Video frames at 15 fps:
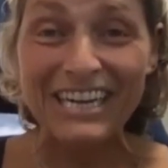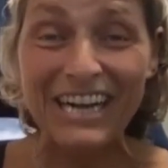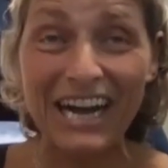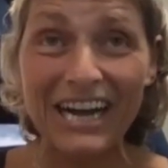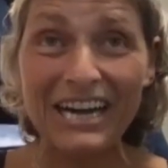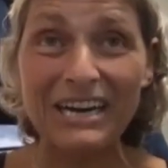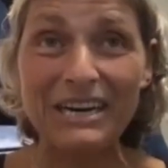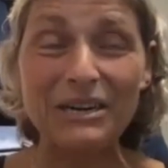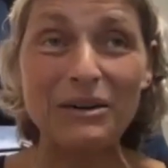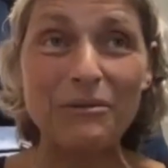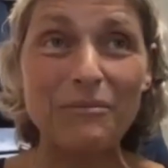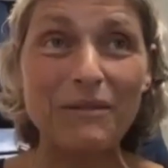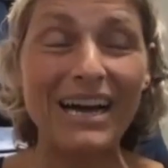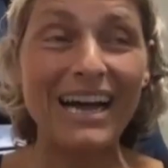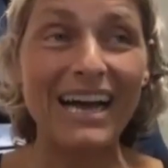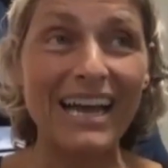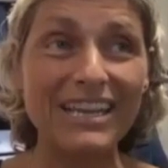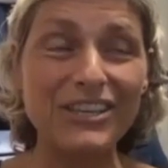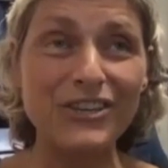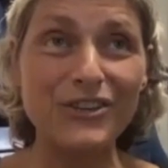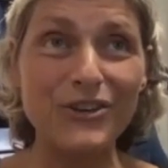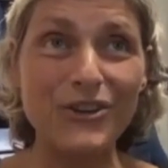Um,
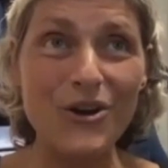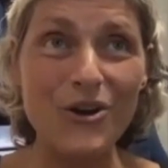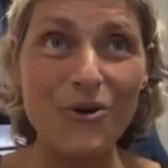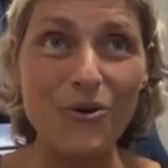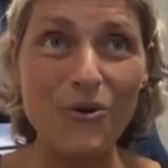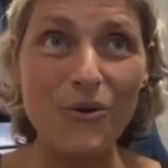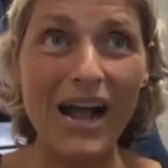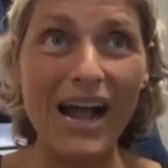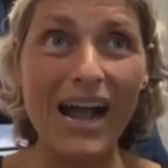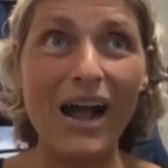you know,